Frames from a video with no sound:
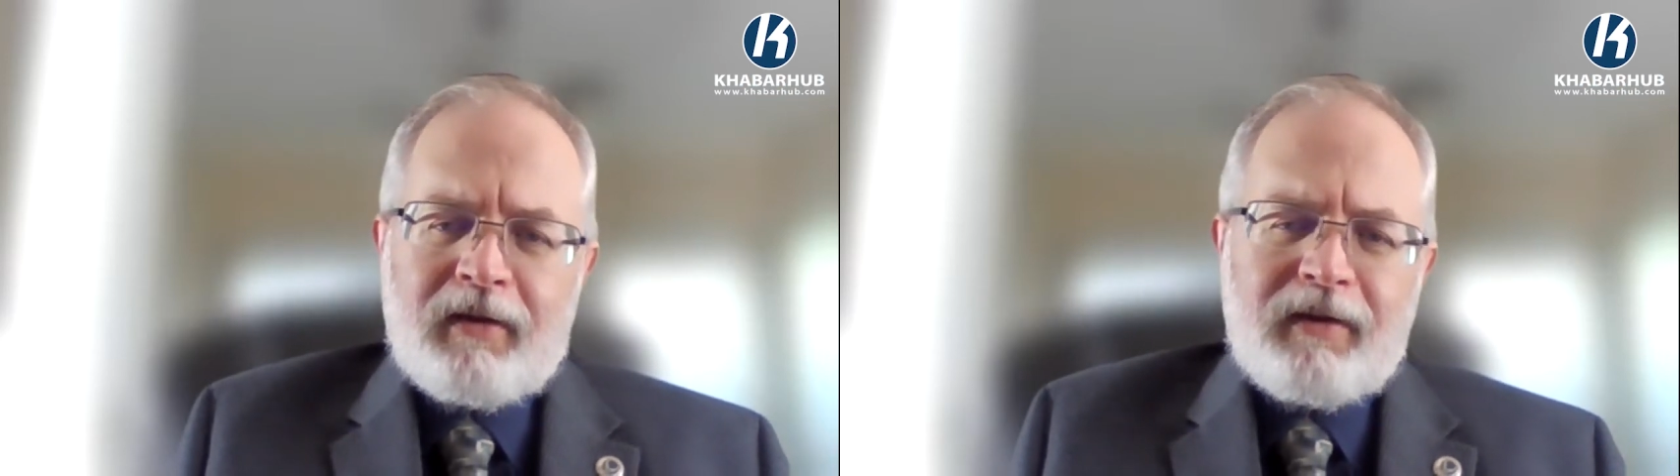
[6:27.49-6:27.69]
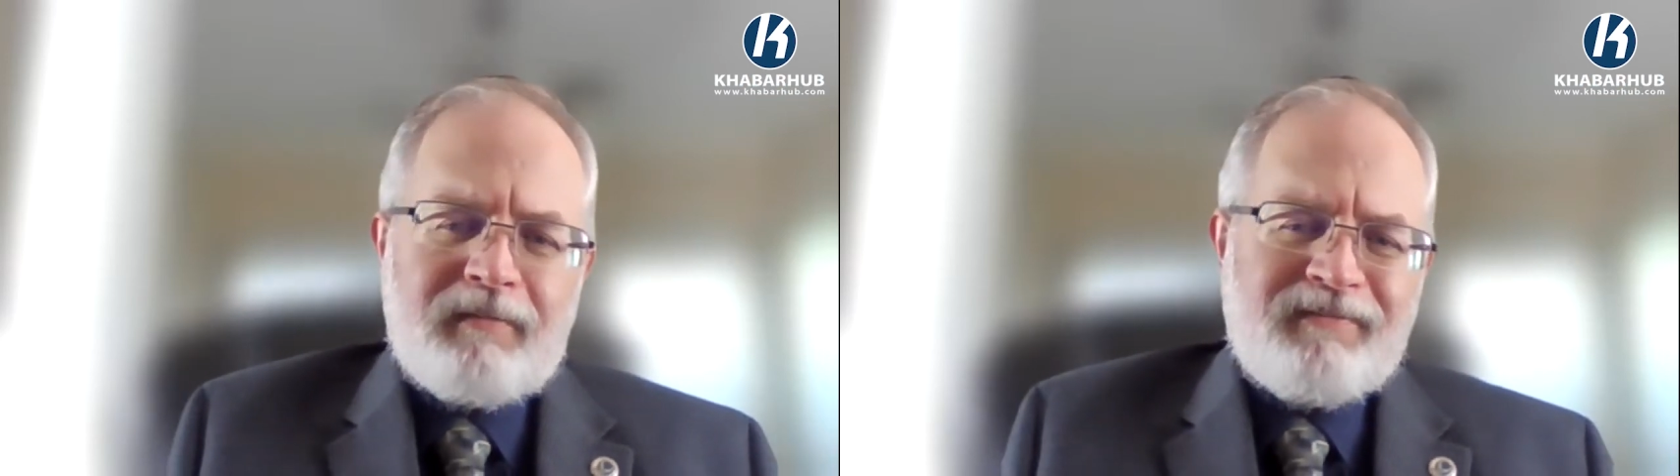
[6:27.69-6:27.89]

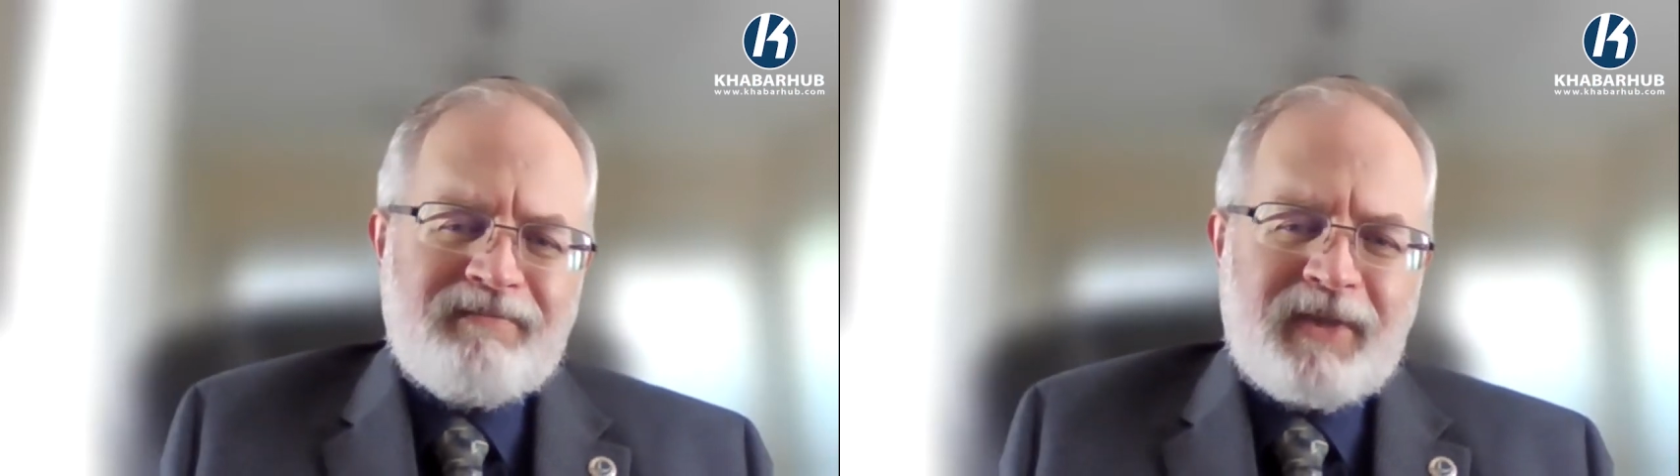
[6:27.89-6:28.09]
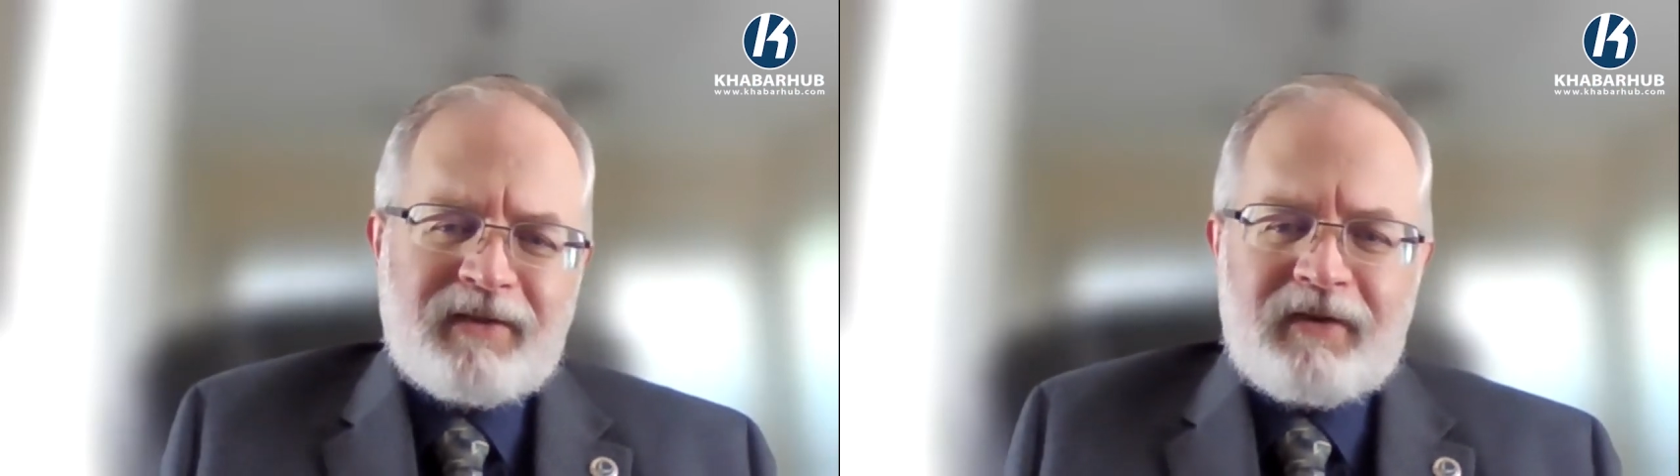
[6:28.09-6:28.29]
Then
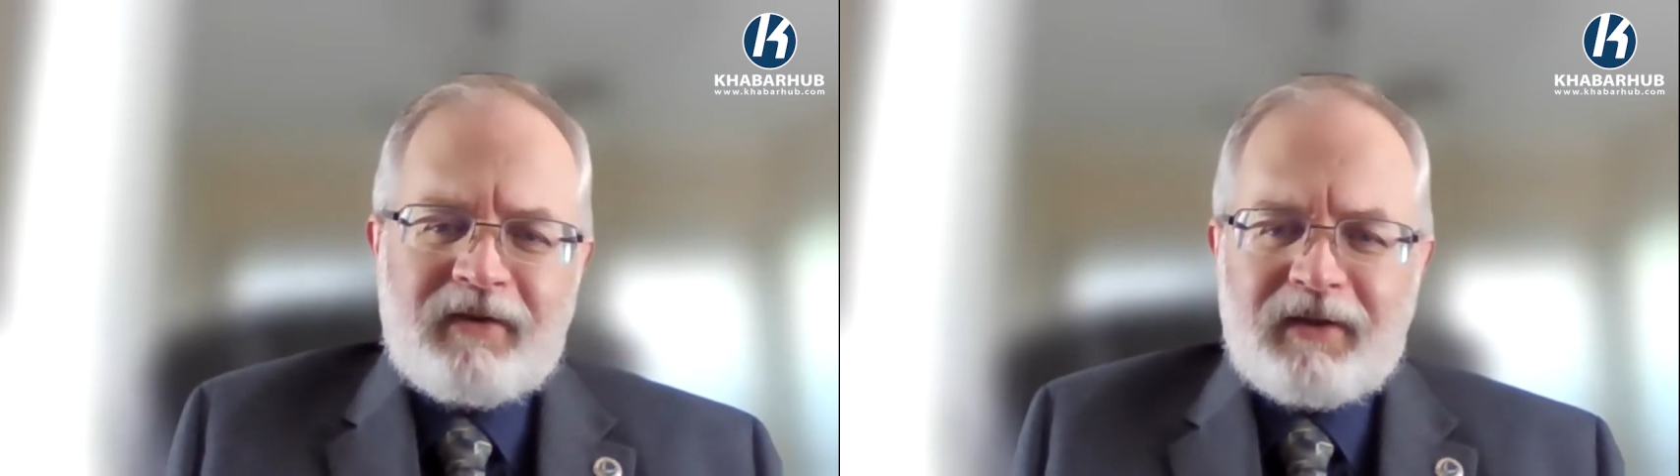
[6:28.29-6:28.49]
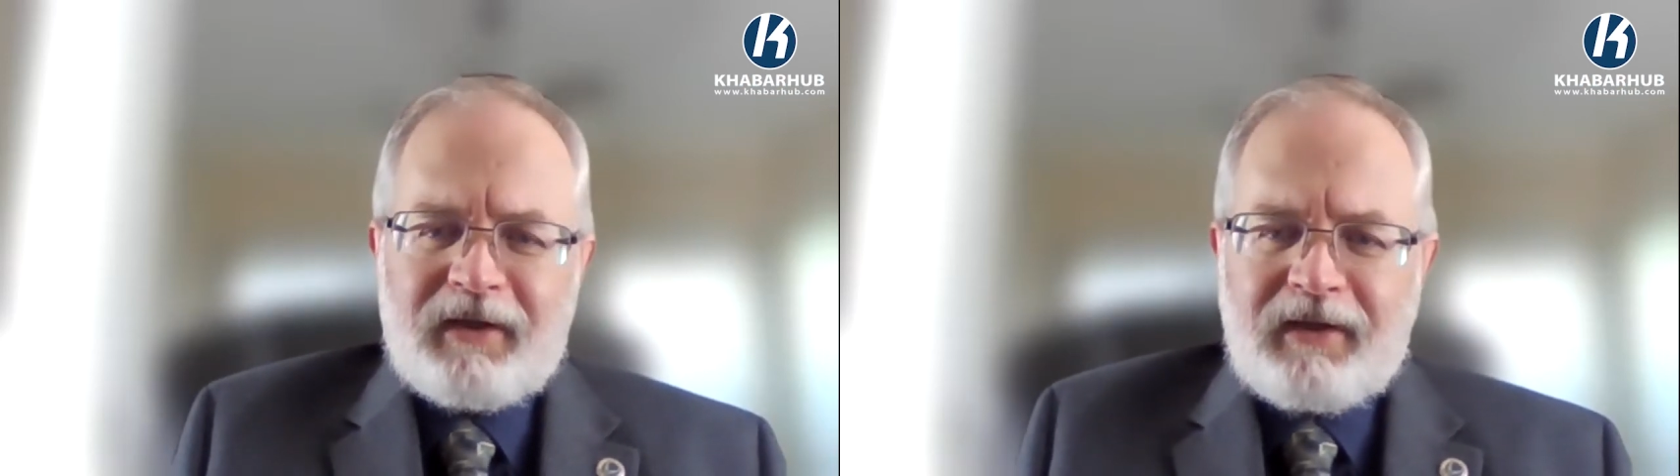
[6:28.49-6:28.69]

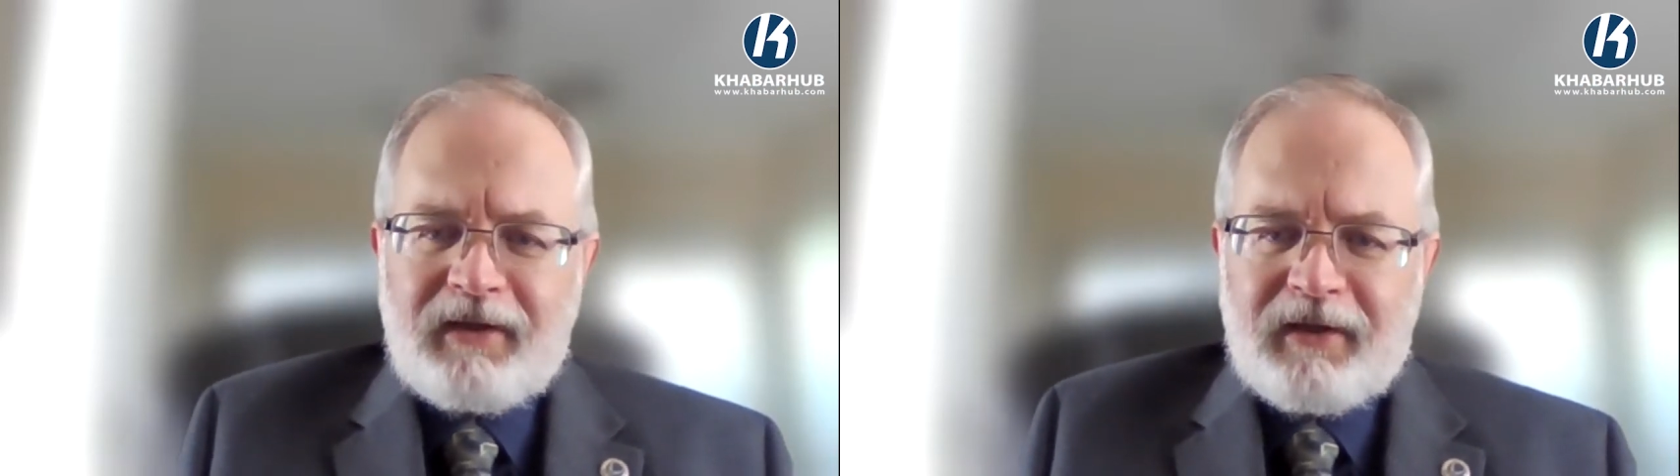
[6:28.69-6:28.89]
militarily,